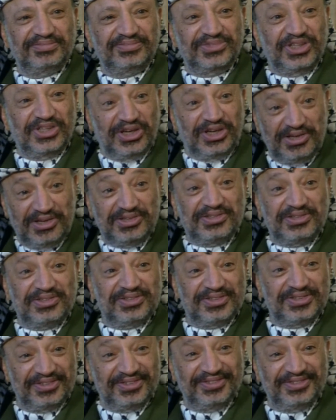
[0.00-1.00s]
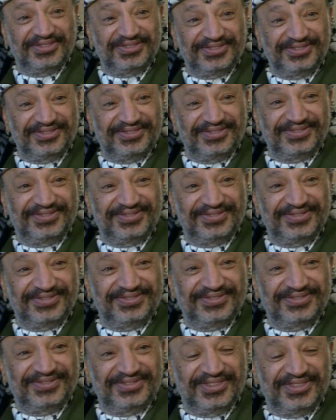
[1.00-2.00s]
Yes.
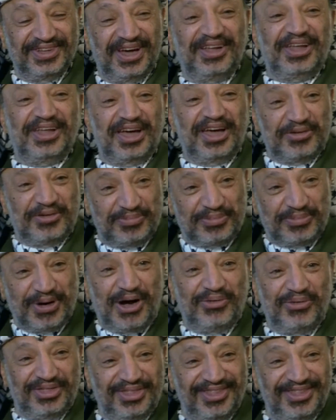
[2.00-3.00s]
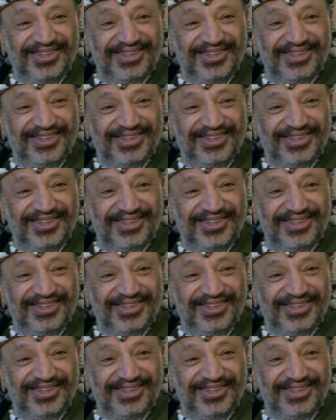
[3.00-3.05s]
And I am proud